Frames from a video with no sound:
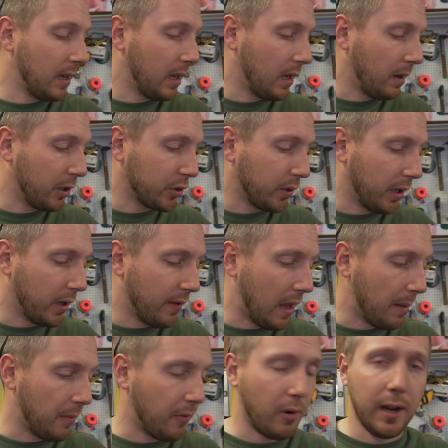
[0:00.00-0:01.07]
I wish I would have known that
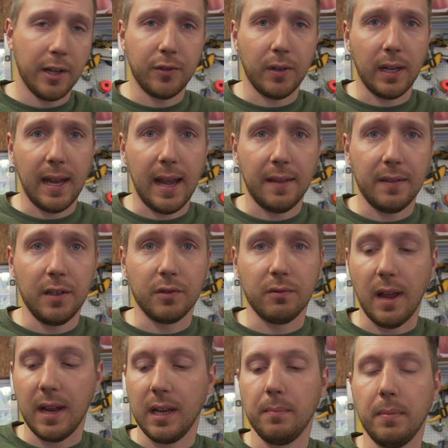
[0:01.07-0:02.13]
beforehand so I could have had these
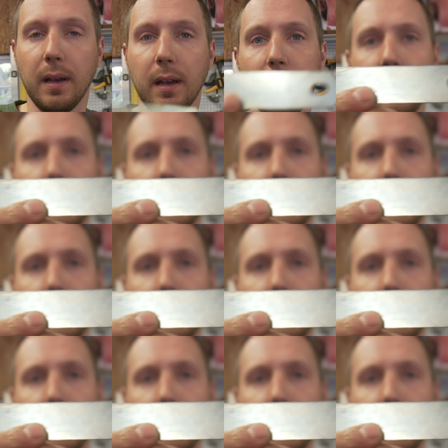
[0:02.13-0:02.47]
ready. But